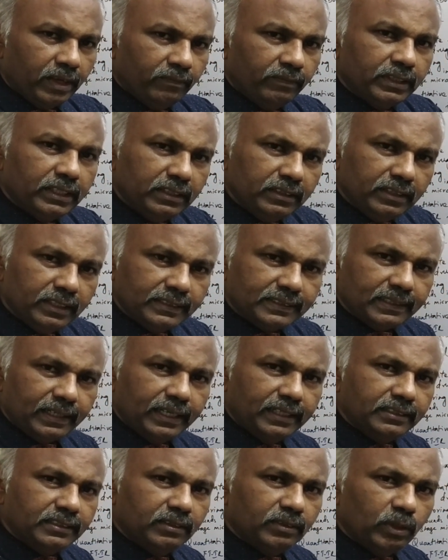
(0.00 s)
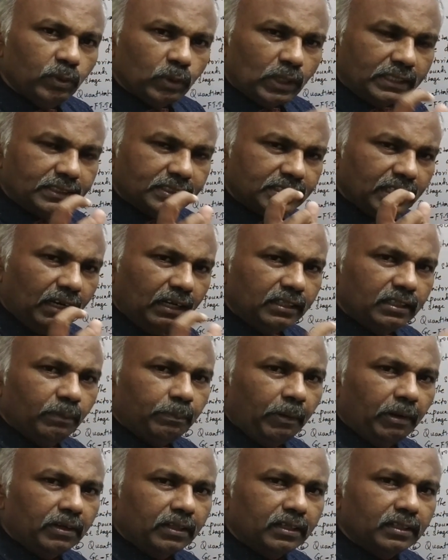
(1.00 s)
Within this range, you can study the
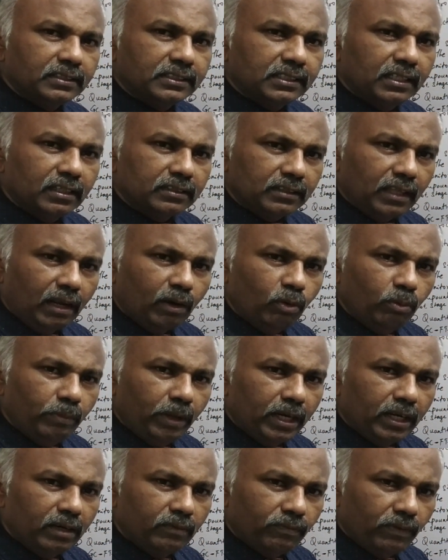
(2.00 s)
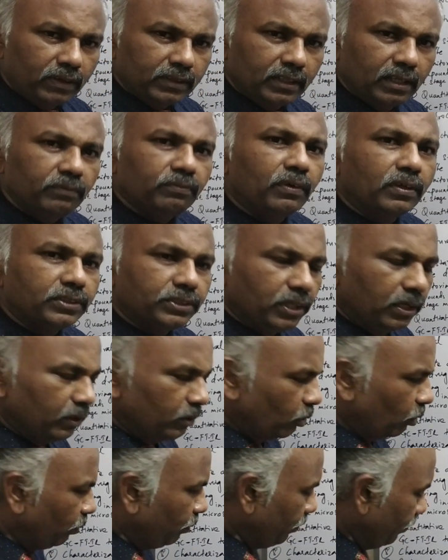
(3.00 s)
particles in a thorough manner for their functional
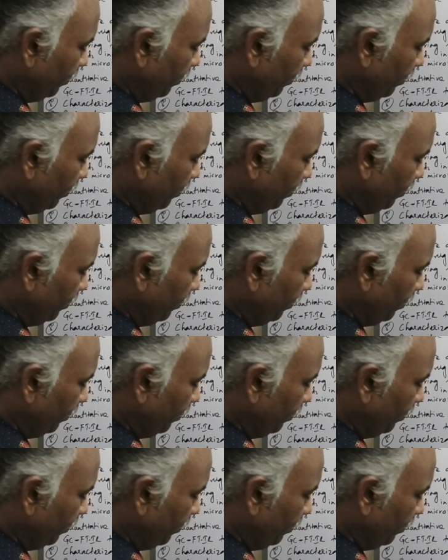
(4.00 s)
group.